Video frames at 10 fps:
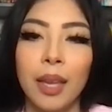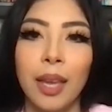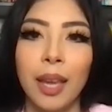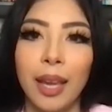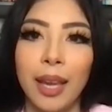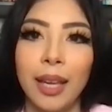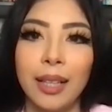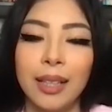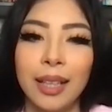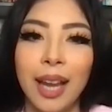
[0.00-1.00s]

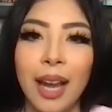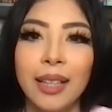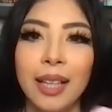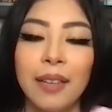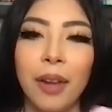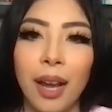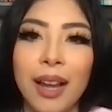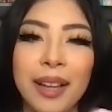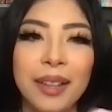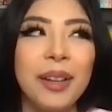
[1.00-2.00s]
and the cat that I've
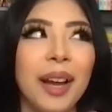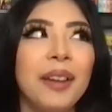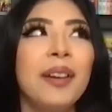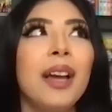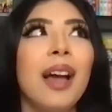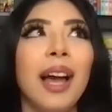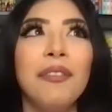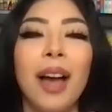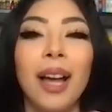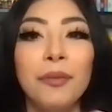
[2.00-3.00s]
had,
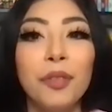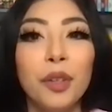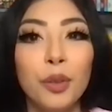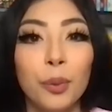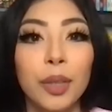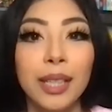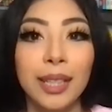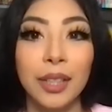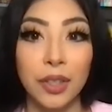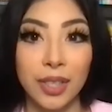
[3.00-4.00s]
I've had him for 3
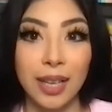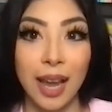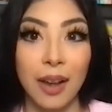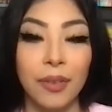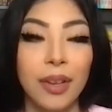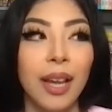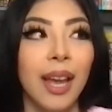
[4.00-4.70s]
years now.